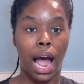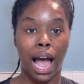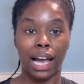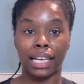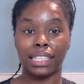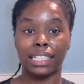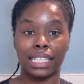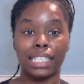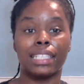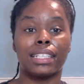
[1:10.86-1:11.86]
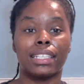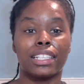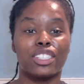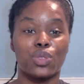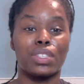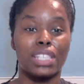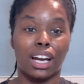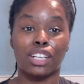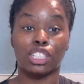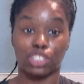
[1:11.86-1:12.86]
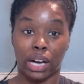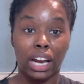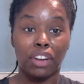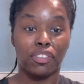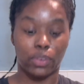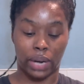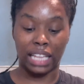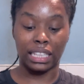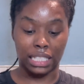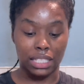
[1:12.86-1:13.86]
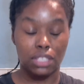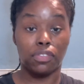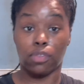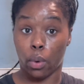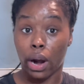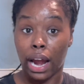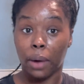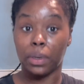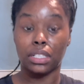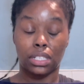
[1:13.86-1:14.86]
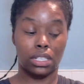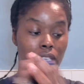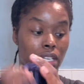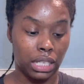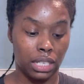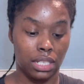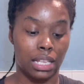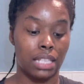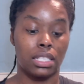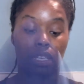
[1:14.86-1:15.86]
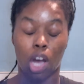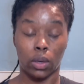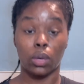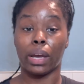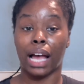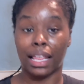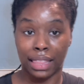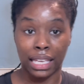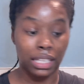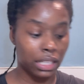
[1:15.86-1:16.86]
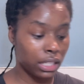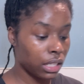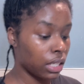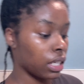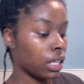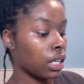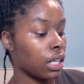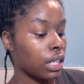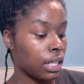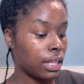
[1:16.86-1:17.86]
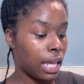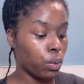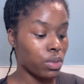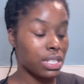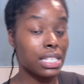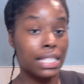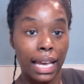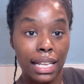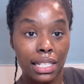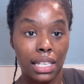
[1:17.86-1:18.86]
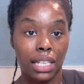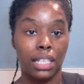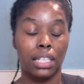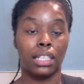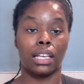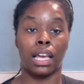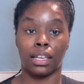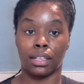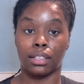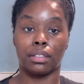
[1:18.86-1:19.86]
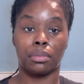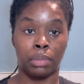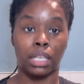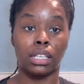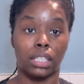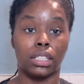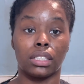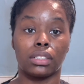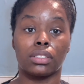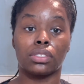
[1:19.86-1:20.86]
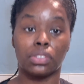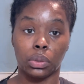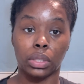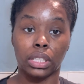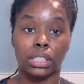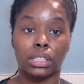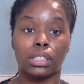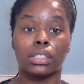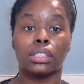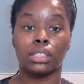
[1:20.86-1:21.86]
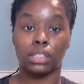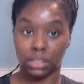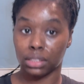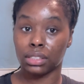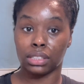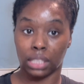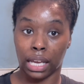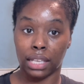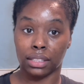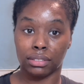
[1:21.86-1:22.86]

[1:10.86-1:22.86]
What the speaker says: I need to sit under the dryer for at least 4 hours because that's the only way I think they will set and be good for tonight.